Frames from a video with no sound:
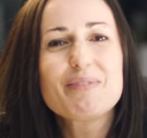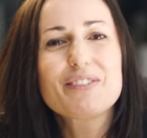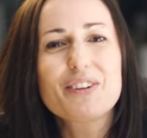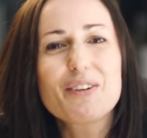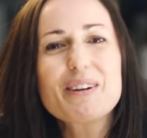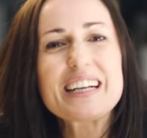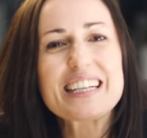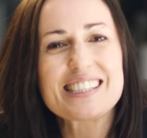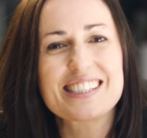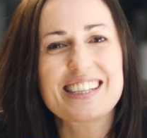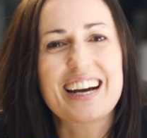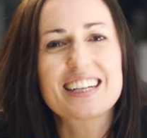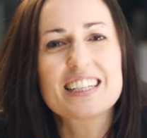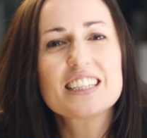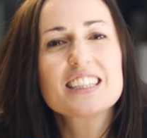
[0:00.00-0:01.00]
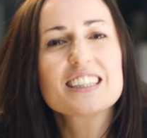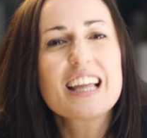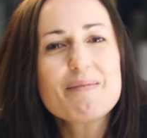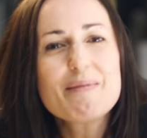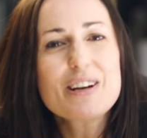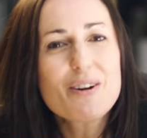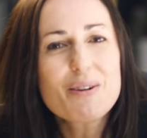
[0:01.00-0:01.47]
Before we get started,
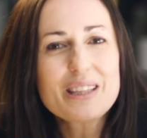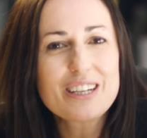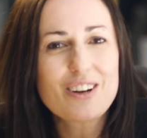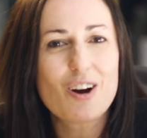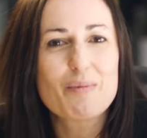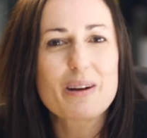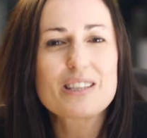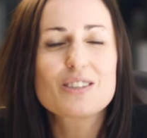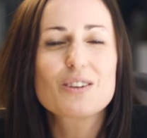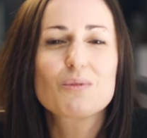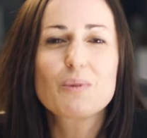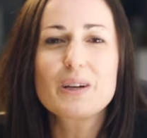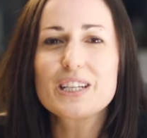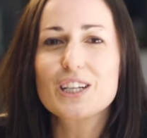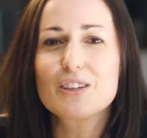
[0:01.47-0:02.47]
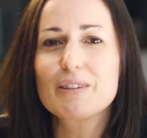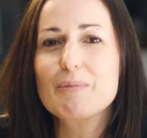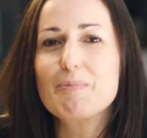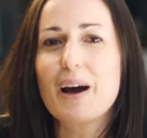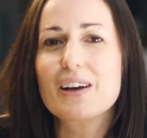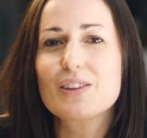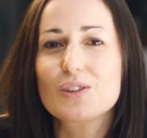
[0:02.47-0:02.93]
let me know in the comments which career
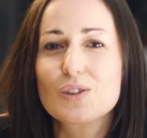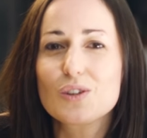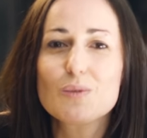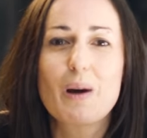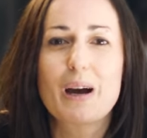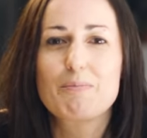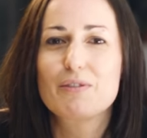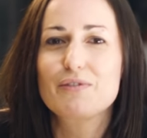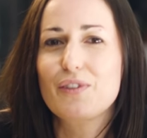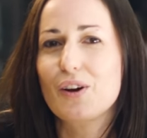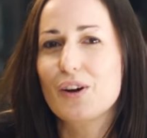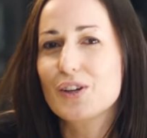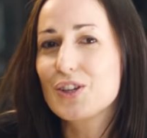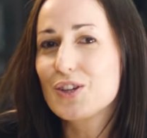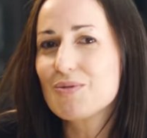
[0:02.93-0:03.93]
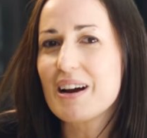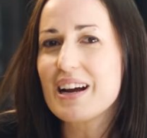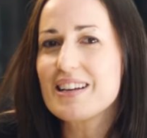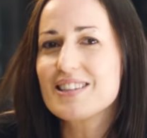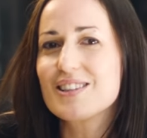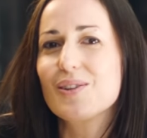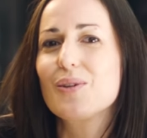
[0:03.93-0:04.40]
path you might prefer,
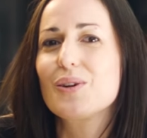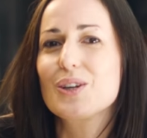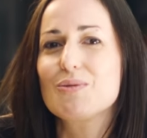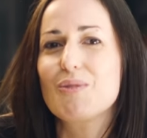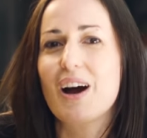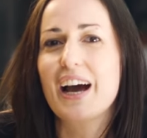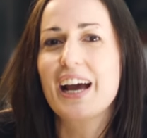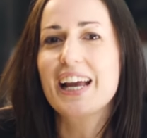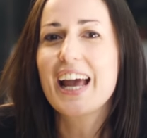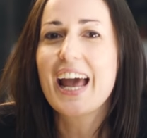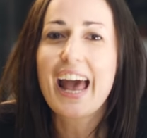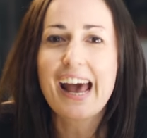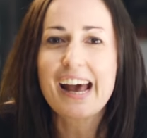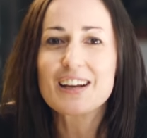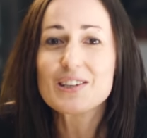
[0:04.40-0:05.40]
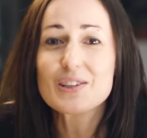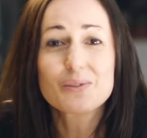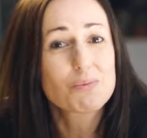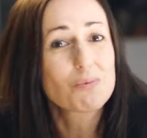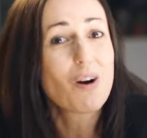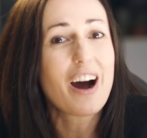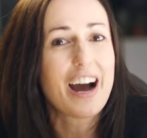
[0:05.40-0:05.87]
UX or UI, and
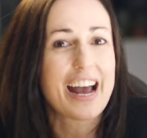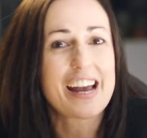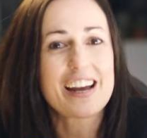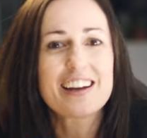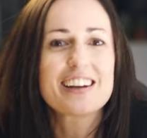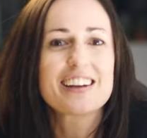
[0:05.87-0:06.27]
why.